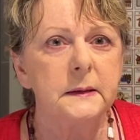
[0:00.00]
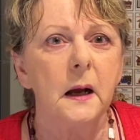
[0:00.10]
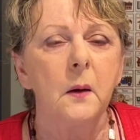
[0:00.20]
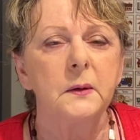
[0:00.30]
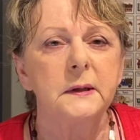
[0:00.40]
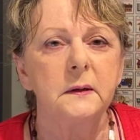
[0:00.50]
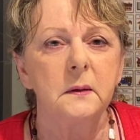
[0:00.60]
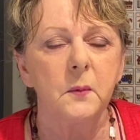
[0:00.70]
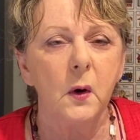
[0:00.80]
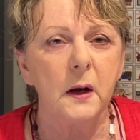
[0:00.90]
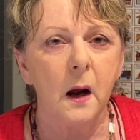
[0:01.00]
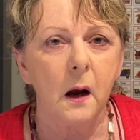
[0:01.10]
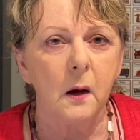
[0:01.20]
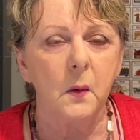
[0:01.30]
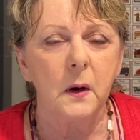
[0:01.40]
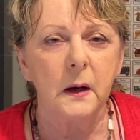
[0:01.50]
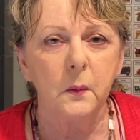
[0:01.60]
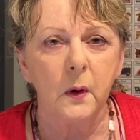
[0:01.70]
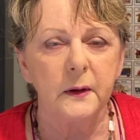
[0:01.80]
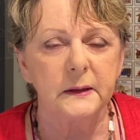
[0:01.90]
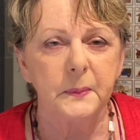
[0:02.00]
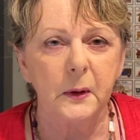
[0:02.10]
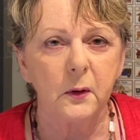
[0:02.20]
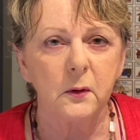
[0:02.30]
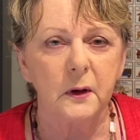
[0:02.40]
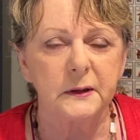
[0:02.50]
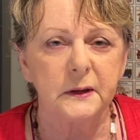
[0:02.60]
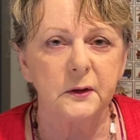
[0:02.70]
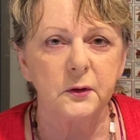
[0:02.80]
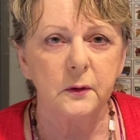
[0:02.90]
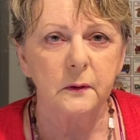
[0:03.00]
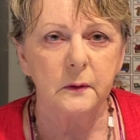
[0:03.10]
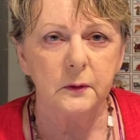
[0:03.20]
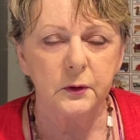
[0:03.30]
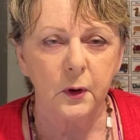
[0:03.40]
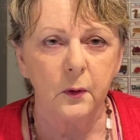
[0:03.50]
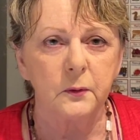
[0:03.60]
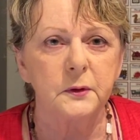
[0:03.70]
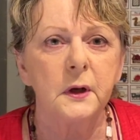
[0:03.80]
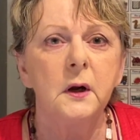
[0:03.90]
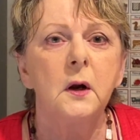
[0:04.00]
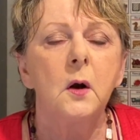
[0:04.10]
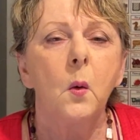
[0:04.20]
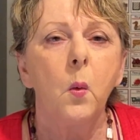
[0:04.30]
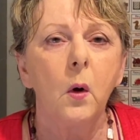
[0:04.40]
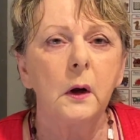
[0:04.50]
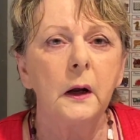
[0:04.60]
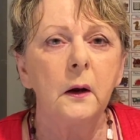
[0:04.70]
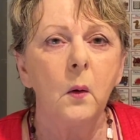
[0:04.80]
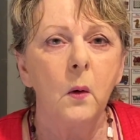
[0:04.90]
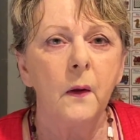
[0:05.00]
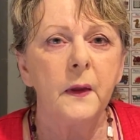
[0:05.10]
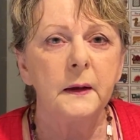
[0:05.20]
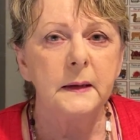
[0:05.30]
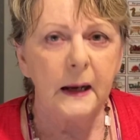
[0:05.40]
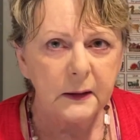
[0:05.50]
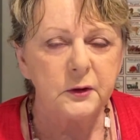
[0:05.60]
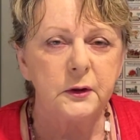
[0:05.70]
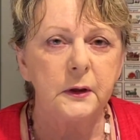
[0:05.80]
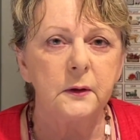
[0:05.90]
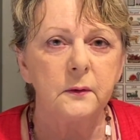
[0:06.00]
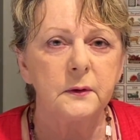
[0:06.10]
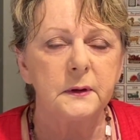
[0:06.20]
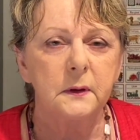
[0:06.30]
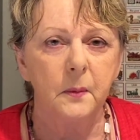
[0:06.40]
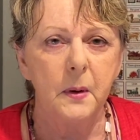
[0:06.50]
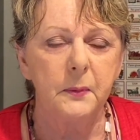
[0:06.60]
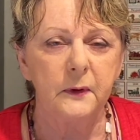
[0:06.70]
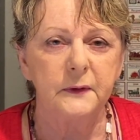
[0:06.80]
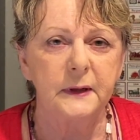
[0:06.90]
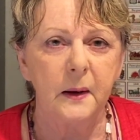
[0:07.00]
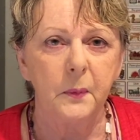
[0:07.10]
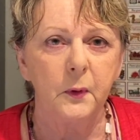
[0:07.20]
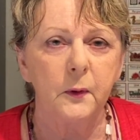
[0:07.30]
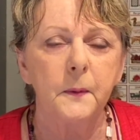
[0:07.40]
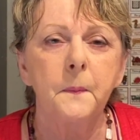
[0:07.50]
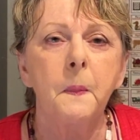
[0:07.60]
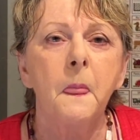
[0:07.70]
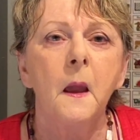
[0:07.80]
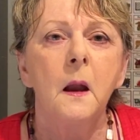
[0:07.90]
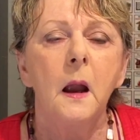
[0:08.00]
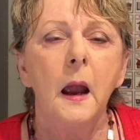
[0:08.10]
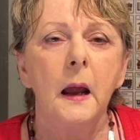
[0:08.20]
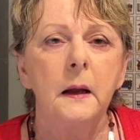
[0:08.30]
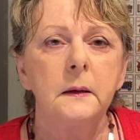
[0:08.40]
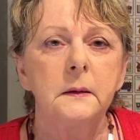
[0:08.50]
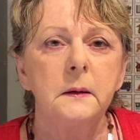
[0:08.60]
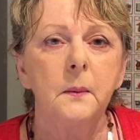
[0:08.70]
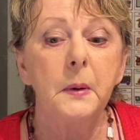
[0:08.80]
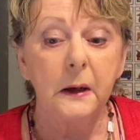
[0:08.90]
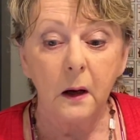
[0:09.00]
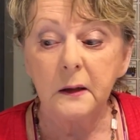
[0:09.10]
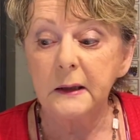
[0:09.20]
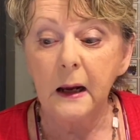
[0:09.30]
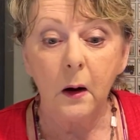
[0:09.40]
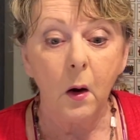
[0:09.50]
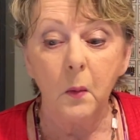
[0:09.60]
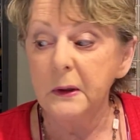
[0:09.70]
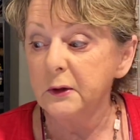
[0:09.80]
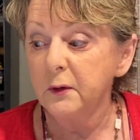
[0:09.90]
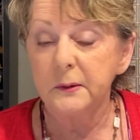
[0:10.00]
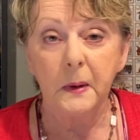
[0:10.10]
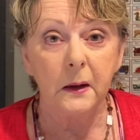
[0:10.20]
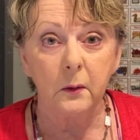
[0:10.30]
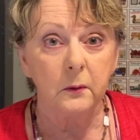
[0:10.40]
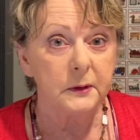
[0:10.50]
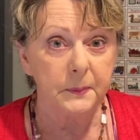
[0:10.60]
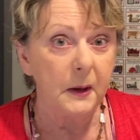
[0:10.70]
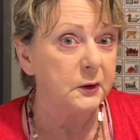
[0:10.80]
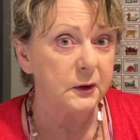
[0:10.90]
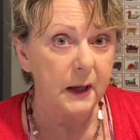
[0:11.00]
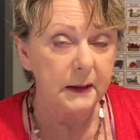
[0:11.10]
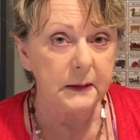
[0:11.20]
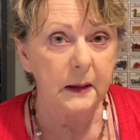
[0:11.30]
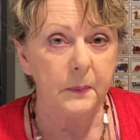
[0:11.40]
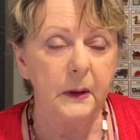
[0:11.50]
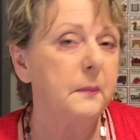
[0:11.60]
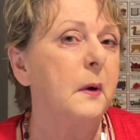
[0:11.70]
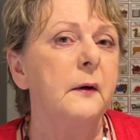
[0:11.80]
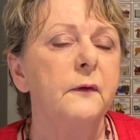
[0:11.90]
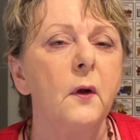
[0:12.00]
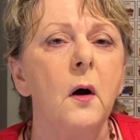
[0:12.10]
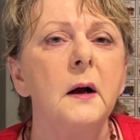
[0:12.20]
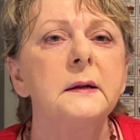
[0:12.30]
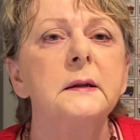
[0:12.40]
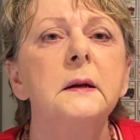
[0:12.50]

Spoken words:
I was in Des Moines, Iowa at one of the Spirit of Cross Stitch shows working on the next year's commemorative sampler. And because I always use my little sponge thing dampening my floss,